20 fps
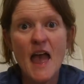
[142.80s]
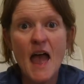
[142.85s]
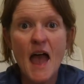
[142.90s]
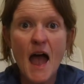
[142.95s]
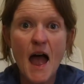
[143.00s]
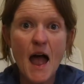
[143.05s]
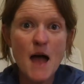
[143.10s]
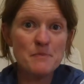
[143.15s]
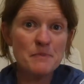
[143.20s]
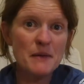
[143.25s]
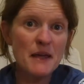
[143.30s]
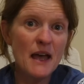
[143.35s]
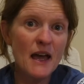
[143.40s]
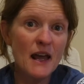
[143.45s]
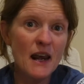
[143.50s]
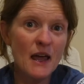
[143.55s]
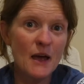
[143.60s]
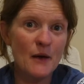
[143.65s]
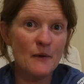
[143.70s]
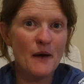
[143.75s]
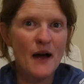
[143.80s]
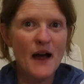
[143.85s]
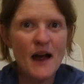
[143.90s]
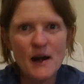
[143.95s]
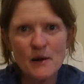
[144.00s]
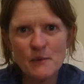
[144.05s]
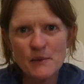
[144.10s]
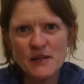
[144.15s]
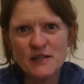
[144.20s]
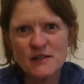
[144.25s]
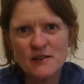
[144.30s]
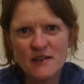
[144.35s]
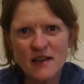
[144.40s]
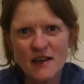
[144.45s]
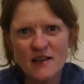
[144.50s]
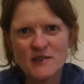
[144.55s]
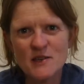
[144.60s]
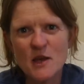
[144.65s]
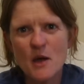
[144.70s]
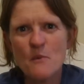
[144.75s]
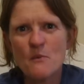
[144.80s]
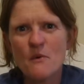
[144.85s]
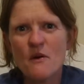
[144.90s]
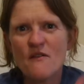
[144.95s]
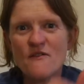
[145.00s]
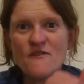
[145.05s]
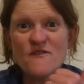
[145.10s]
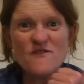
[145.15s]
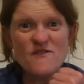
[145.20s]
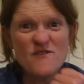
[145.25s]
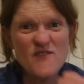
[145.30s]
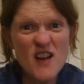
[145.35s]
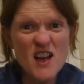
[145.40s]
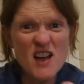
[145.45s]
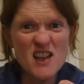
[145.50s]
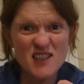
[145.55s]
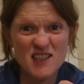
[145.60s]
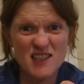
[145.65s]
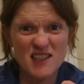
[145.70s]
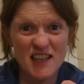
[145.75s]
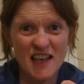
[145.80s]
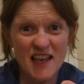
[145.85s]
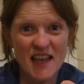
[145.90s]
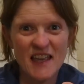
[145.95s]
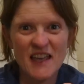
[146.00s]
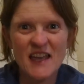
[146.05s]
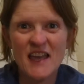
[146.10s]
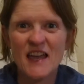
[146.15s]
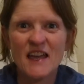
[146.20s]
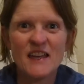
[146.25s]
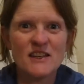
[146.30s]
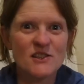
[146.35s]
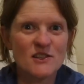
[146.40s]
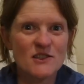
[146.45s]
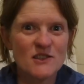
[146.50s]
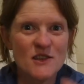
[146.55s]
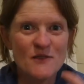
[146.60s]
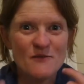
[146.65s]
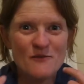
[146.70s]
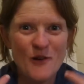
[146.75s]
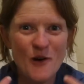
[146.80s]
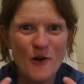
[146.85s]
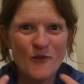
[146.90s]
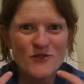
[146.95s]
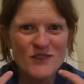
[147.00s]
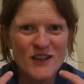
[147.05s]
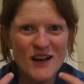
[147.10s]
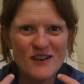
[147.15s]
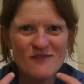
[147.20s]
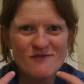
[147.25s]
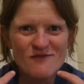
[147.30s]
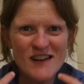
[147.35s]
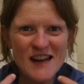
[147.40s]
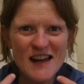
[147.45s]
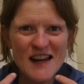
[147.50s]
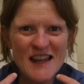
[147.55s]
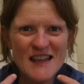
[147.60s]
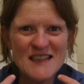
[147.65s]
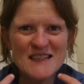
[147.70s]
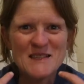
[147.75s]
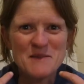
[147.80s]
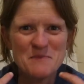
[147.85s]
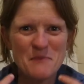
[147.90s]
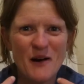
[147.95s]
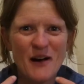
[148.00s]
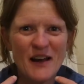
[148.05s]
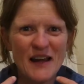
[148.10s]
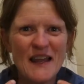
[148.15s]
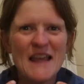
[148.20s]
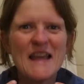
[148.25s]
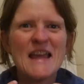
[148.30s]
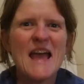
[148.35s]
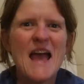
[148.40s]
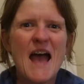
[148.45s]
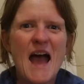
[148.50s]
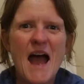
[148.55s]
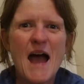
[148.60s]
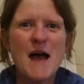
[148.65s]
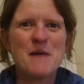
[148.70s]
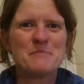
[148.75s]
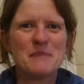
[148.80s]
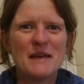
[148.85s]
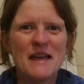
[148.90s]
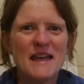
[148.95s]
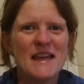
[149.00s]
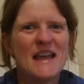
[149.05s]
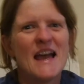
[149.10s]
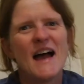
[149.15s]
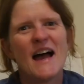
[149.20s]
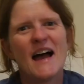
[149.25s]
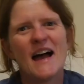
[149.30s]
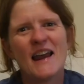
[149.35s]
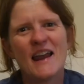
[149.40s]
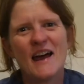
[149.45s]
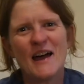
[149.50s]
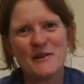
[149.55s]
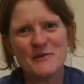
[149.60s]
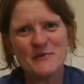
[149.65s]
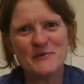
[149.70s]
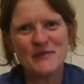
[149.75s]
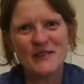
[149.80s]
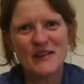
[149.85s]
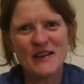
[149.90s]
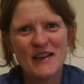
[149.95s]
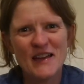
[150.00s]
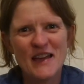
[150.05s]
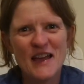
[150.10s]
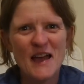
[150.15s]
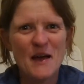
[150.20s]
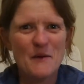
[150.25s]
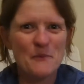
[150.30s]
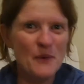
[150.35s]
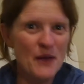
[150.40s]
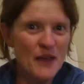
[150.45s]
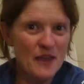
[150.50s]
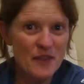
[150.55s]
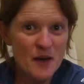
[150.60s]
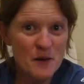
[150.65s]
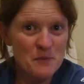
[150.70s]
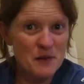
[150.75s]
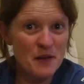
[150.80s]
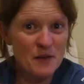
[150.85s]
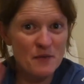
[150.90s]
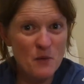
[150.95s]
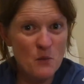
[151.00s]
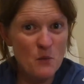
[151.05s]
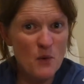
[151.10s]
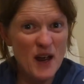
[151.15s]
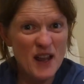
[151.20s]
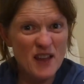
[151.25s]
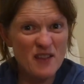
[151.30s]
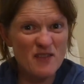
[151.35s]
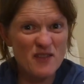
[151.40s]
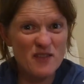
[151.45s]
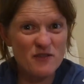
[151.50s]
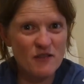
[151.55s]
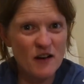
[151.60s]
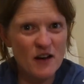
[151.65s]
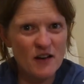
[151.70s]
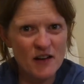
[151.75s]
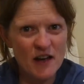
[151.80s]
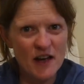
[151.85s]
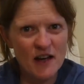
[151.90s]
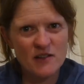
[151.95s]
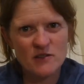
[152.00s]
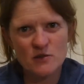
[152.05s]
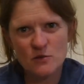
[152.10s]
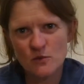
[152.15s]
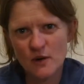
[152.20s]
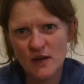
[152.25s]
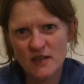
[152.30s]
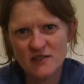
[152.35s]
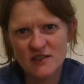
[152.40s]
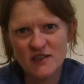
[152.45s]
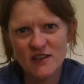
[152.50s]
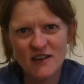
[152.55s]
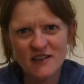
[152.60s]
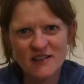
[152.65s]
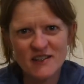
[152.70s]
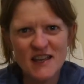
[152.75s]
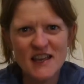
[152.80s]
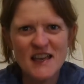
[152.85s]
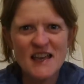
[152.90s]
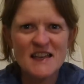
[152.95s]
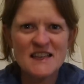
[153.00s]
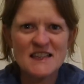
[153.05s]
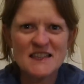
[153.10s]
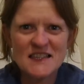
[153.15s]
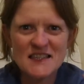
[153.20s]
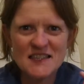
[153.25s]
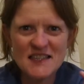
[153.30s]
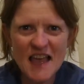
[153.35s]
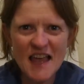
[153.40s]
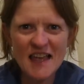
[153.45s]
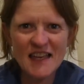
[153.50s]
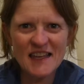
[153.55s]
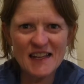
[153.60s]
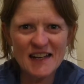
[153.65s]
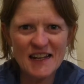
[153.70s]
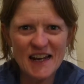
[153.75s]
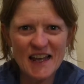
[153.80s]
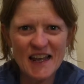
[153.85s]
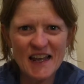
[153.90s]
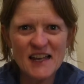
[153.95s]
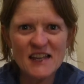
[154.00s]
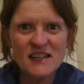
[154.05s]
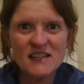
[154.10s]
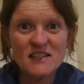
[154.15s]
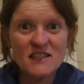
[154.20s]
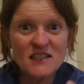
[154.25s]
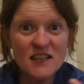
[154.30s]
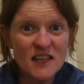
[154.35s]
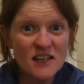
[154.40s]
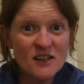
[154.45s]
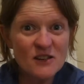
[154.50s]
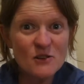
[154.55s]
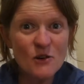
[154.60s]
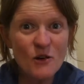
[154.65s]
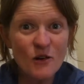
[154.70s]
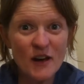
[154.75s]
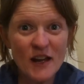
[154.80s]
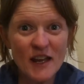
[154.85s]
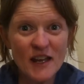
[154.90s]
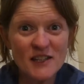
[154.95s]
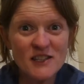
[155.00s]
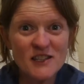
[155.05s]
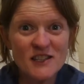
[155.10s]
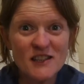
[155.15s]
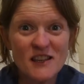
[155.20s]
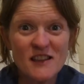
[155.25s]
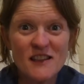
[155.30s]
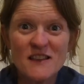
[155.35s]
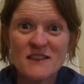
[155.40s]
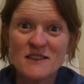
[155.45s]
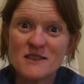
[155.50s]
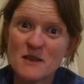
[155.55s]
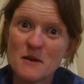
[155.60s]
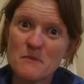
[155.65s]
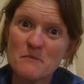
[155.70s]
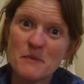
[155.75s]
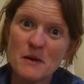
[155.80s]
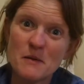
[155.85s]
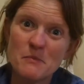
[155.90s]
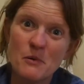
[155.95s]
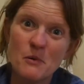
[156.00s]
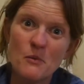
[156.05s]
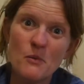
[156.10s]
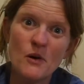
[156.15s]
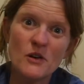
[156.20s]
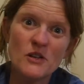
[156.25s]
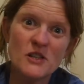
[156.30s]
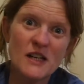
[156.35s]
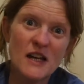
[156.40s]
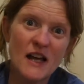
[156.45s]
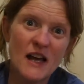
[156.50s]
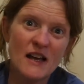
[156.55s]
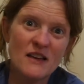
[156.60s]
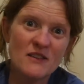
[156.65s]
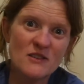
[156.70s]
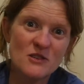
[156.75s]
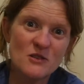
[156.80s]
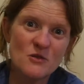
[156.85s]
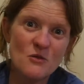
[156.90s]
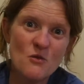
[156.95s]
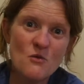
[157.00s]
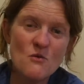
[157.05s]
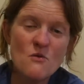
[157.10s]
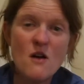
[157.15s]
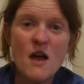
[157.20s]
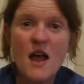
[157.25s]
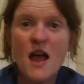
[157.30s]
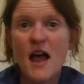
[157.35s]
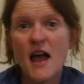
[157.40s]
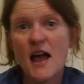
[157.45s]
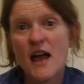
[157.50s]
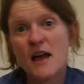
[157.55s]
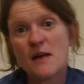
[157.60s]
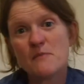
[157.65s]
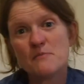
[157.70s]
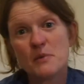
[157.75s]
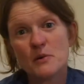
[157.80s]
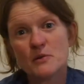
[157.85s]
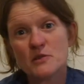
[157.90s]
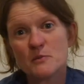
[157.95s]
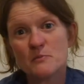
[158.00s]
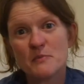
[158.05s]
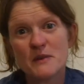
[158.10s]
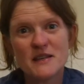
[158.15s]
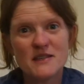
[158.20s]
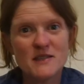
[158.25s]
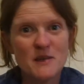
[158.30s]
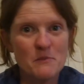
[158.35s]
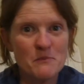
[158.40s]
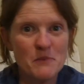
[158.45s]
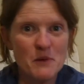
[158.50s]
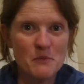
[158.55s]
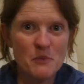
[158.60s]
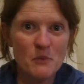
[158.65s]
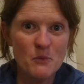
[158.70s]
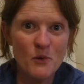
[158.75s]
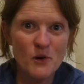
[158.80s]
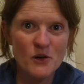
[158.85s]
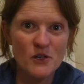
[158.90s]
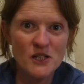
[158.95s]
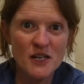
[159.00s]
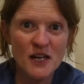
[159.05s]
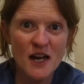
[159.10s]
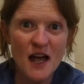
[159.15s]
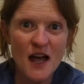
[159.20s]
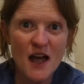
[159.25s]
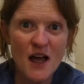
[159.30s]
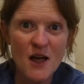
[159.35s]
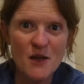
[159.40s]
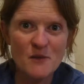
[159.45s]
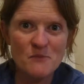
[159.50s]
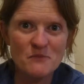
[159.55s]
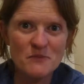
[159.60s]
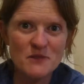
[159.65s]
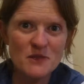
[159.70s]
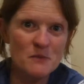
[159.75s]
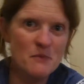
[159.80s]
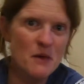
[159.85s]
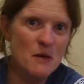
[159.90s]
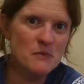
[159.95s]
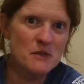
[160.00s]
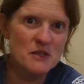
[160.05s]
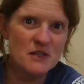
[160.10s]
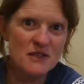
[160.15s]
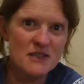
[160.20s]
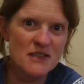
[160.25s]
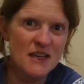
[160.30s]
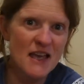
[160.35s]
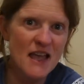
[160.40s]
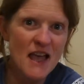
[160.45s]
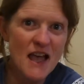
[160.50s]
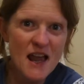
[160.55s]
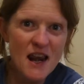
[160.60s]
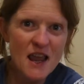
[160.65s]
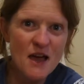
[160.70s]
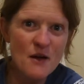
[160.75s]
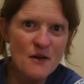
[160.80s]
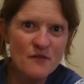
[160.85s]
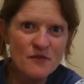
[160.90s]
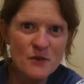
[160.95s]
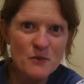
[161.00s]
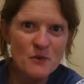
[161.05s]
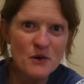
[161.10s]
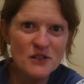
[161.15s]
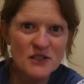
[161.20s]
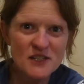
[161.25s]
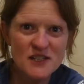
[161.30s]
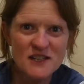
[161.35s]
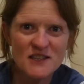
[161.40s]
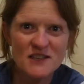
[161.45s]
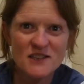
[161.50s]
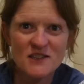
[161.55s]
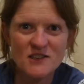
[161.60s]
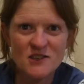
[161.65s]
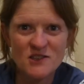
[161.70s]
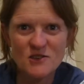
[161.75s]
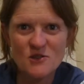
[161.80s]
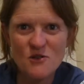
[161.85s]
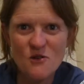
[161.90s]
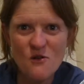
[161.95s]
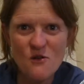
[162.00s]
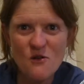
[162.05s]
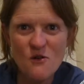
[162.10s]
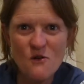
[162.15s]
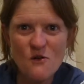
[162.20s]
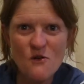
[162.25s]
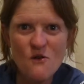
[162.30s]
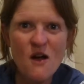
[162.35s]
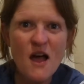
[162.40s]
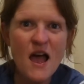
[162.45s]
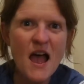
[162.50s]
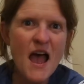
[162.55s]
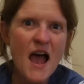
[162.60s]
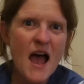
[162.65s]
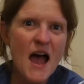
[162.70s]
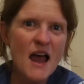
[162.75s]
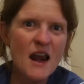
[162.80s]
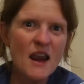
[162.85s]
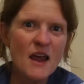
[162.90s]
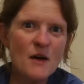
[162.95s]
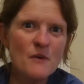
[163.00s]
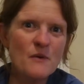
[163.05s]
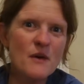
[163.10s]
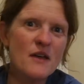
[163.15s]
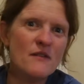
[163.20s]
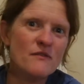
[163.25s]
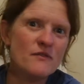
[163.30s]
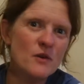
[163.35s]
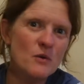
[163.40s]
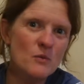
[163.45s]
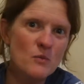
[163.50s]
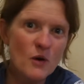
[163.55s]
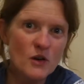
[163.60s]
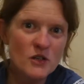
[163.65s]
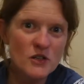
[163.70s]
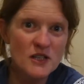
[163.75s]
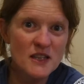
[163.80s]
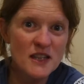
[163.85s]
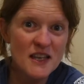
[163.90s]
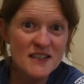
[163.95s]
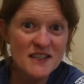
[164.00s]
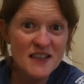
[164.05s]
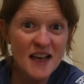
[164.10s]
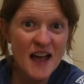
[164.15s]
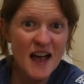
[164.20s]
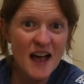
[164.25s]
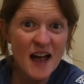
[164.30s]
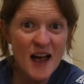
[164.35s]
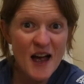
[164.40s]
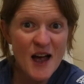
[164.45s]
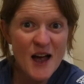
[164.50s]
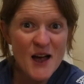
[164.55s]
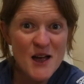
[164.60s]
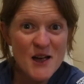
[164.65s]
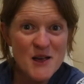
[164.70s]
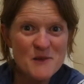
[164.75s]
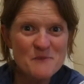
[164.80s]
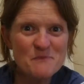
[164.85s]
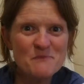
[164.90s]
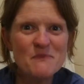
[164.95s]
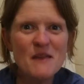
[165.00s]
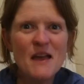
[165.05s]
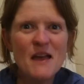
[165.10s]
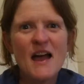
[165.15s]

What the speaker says: Happy hello. How do we do this? Well, firstly, it just involves a really smiley, happy hello with a bit of a wave thrown in is always good. Secondly, just acknowledge that there's some people watching it at school and possibly some people watching at home. So maybe just say hello if you're watching this at school, hello if you're watching this at home.